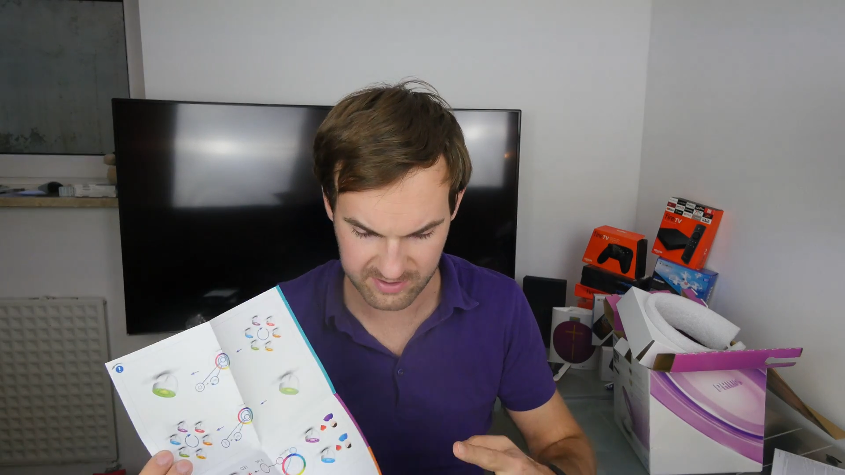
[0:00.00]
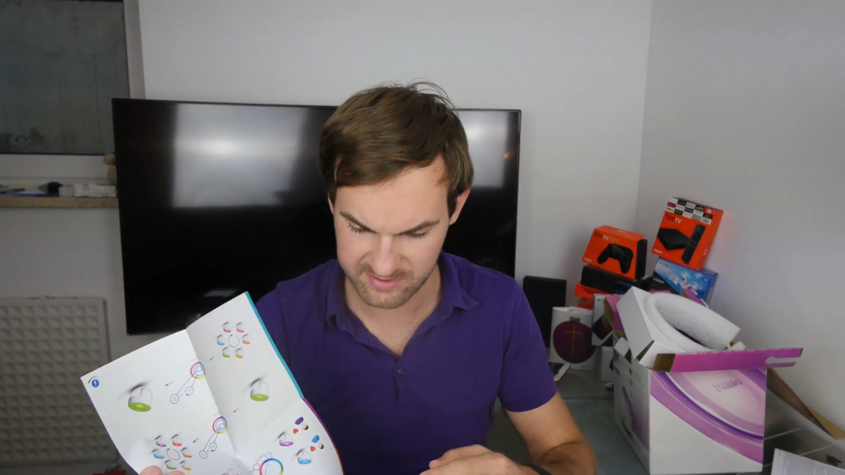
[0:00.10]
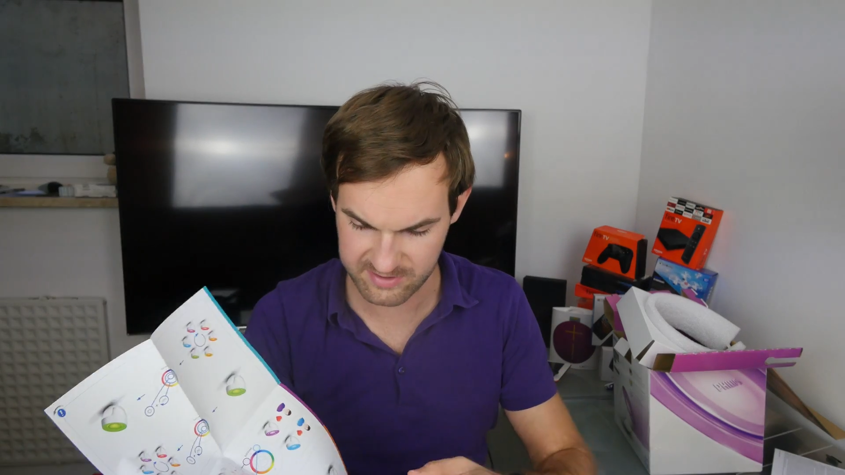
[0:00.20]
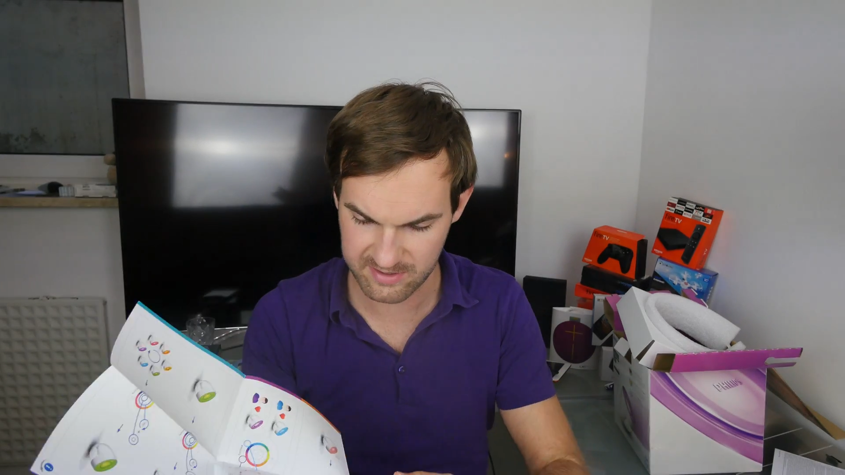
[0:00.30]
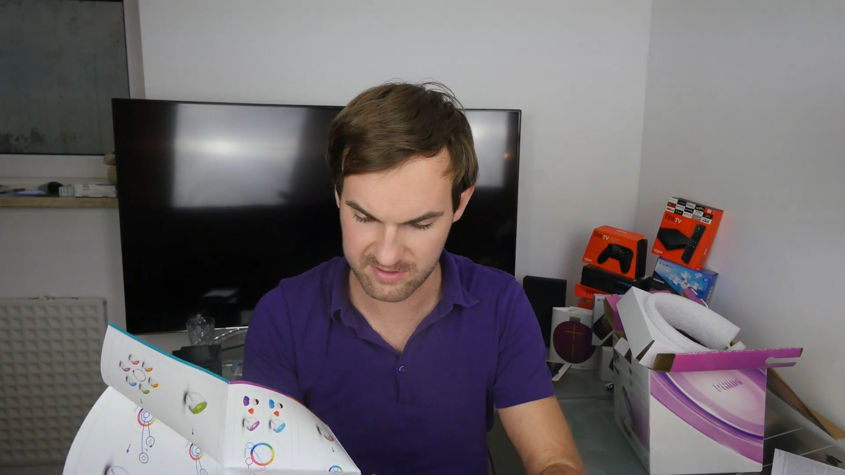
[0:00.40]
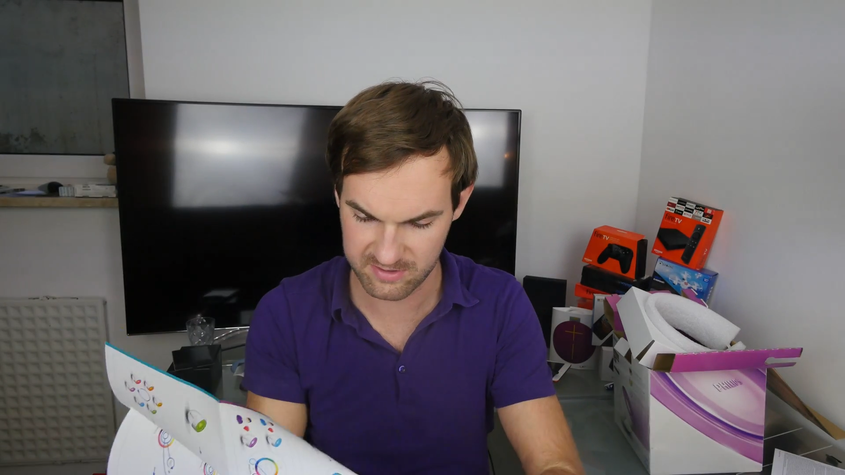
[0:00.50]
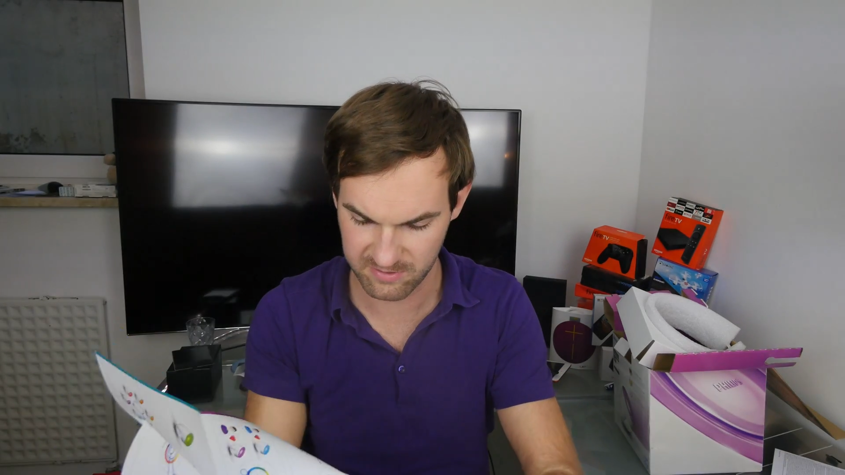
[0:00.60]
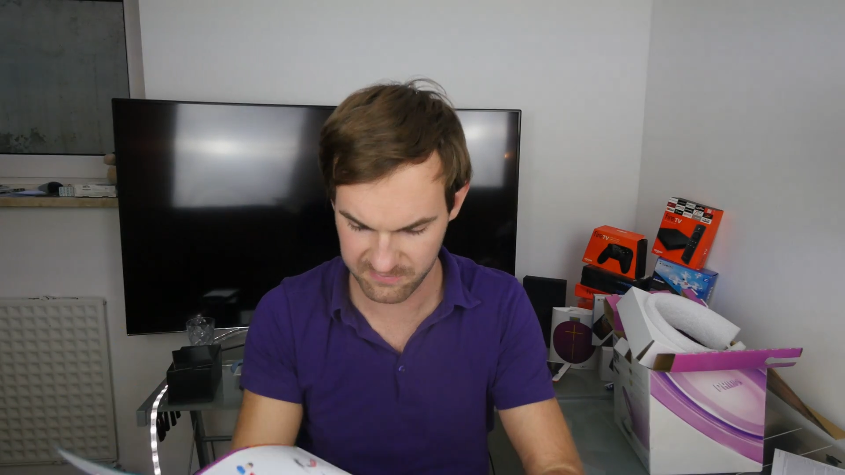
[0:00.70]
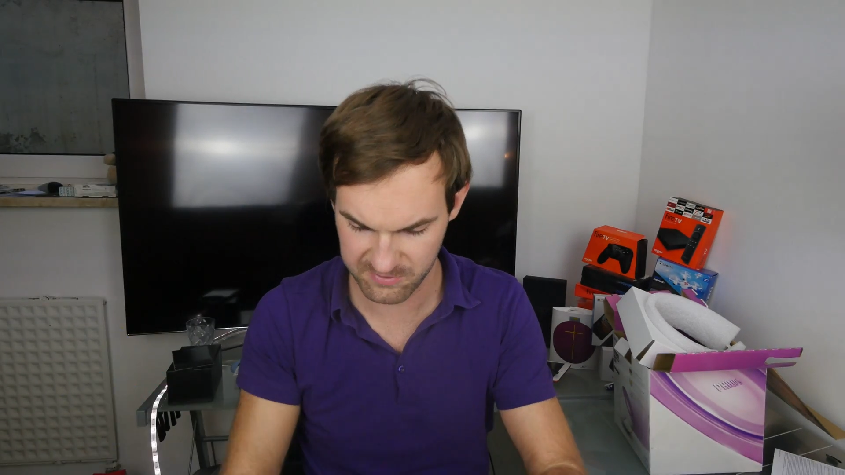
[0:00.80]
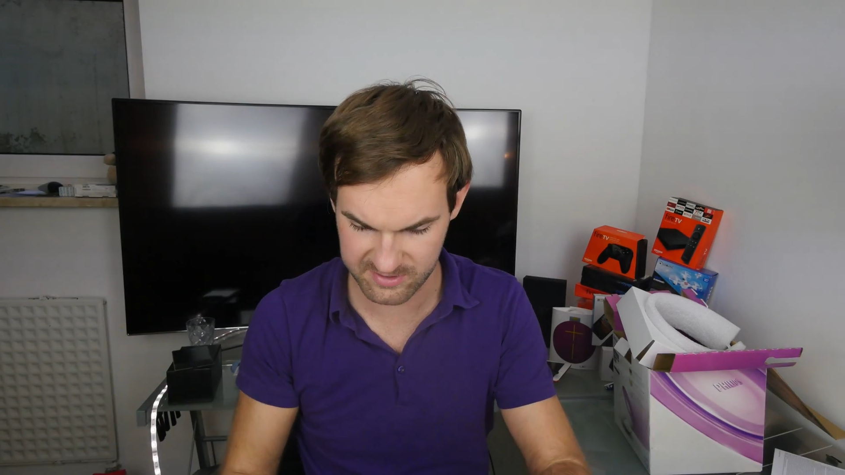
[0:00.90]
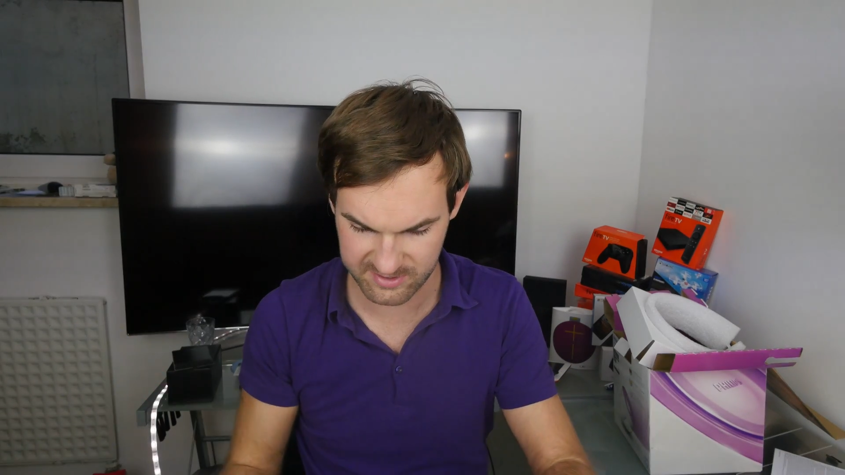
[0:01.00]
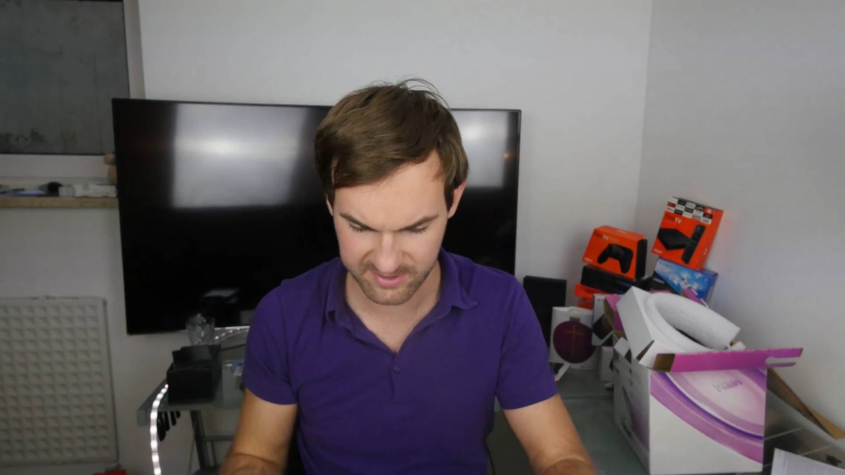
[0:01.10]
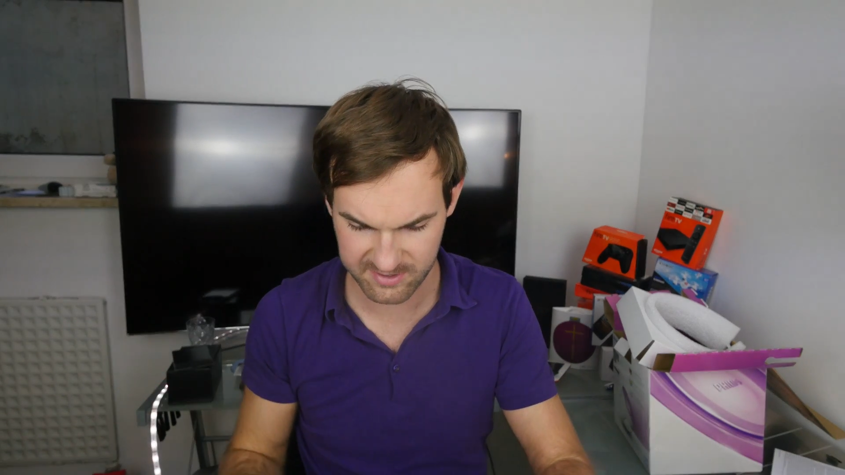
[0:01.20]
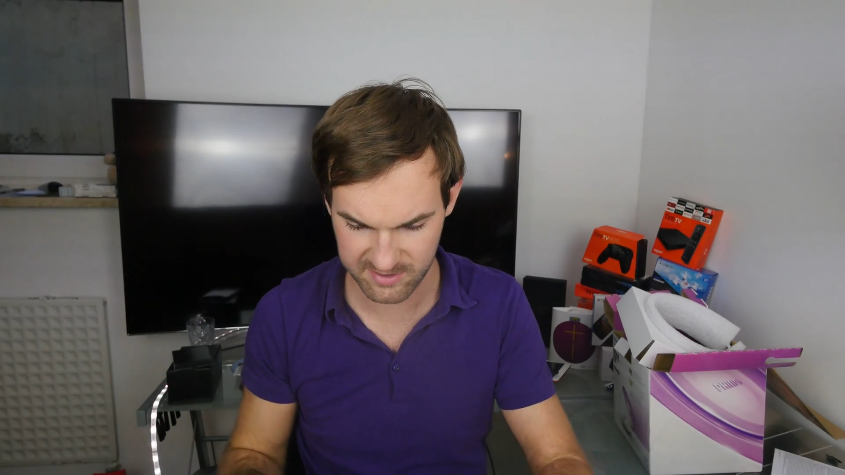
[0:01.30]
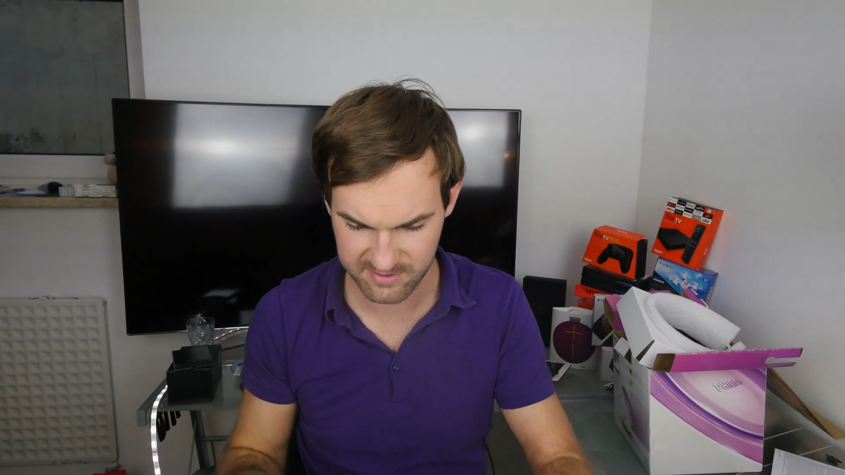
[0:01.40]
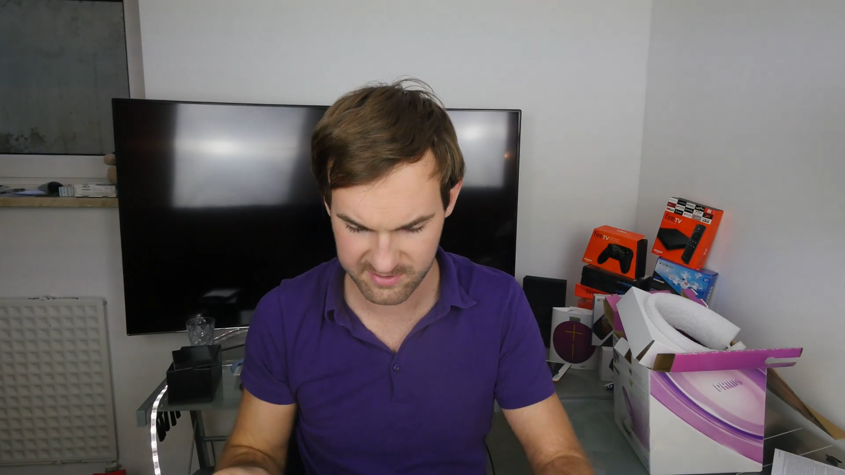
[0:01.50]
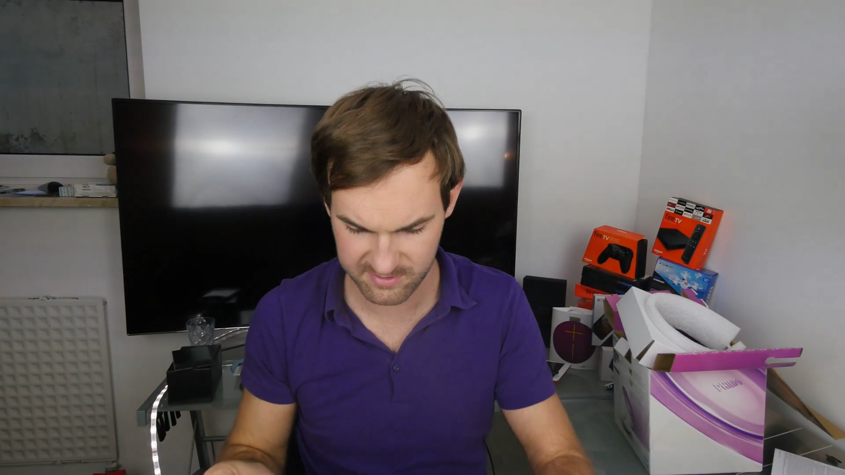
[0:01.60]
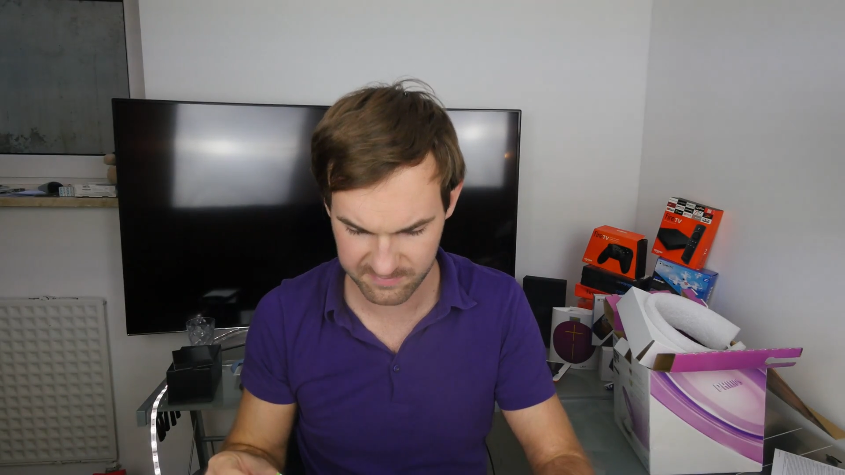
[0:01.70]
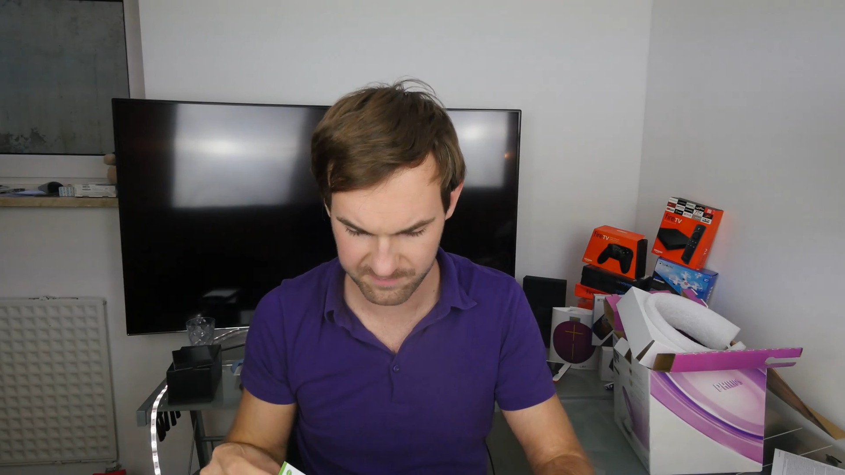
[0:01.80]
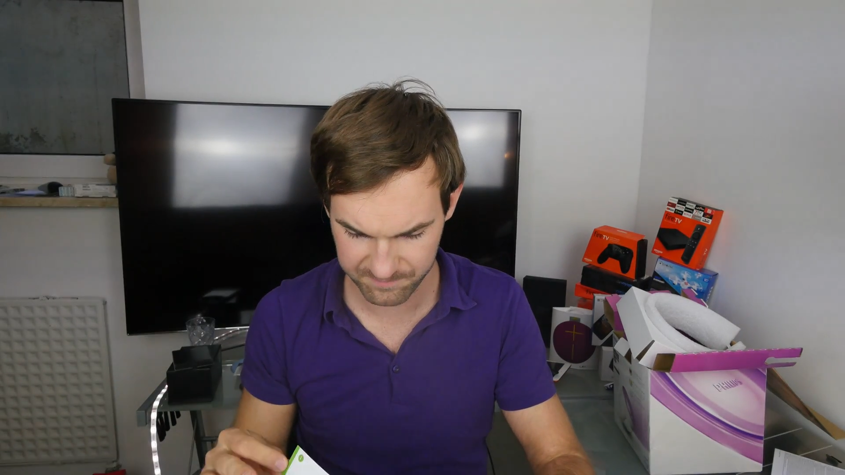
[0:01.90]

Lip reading: can see the different settings,